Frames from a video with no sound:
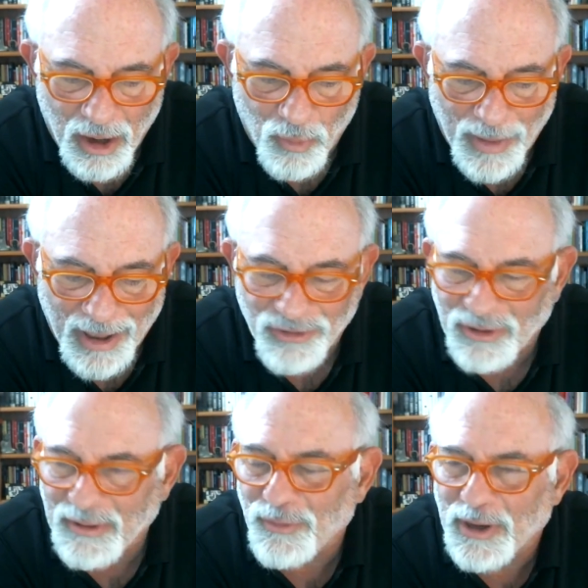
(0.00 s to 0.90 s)
around
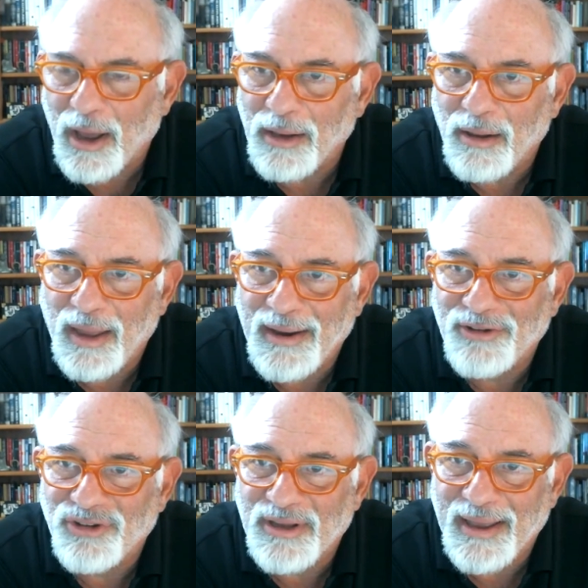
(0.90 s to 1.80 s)
delivering online
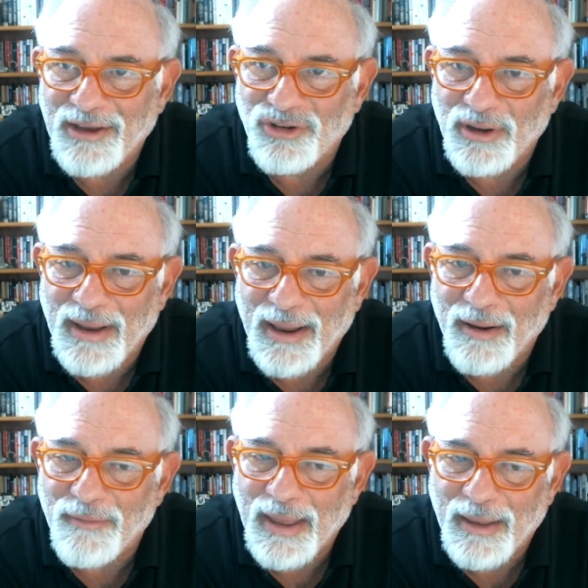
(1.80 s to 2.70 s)
education at
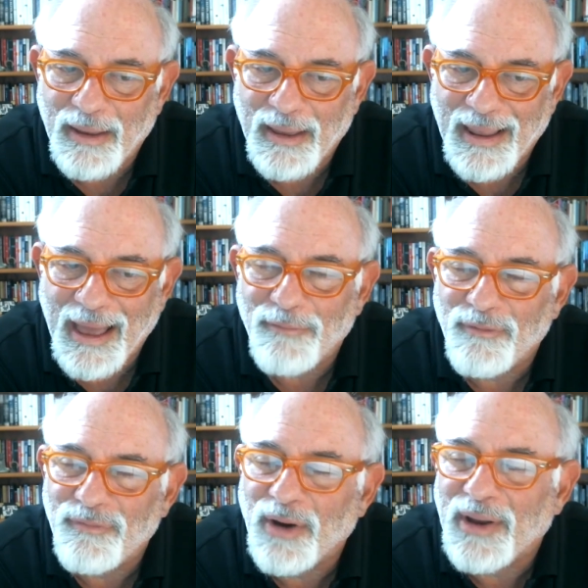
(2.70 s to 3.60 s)

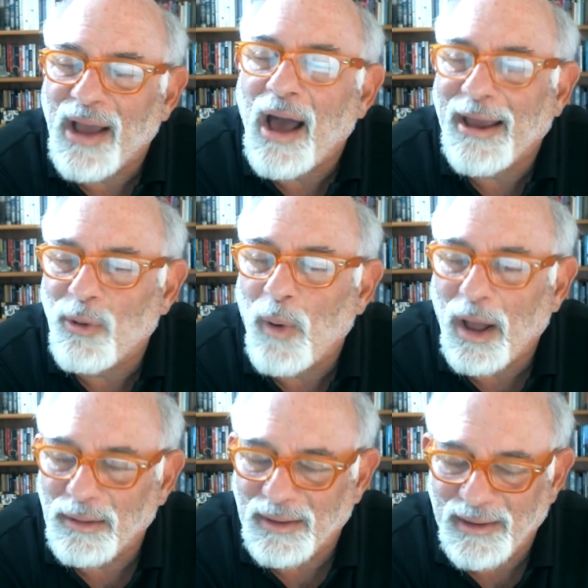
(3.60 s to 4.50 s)
a very high
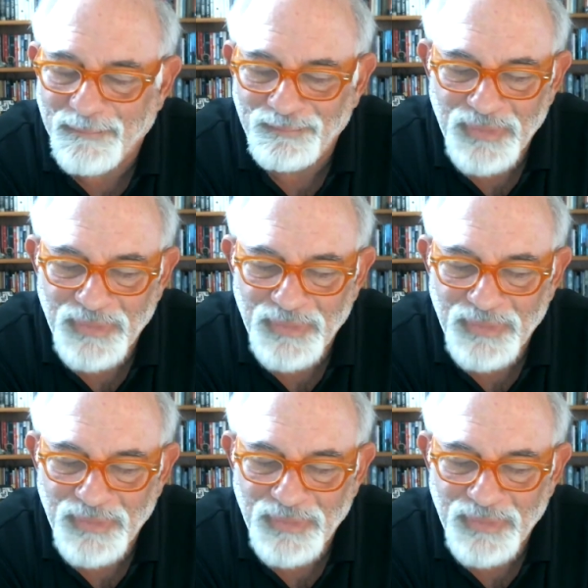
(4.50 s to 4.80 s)
quality.